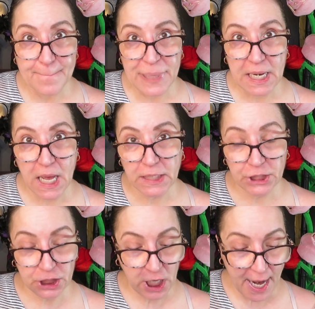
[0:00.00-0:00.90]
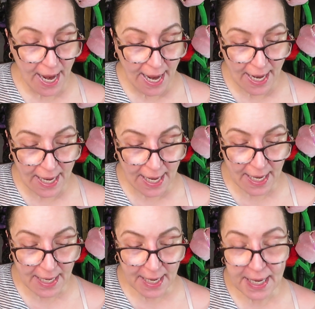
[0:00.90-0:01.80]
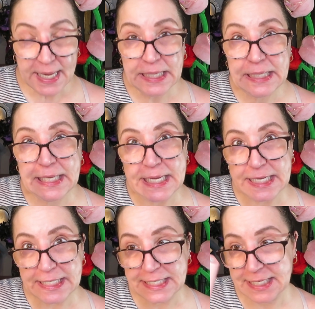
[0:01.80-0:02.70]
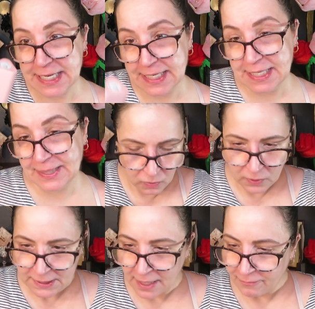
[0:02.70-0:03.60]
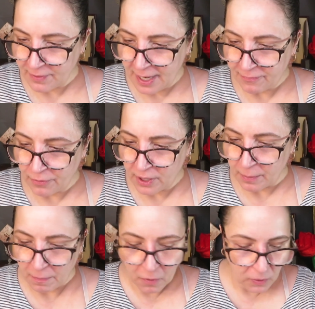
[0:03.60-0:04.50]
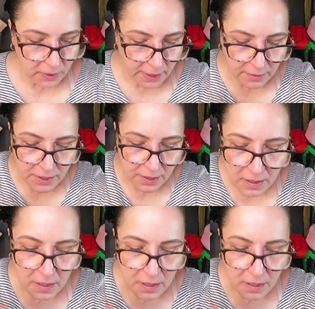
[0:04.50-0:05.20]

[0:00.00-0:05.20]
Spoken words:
blush in Elite. Ooh, is that ever emollient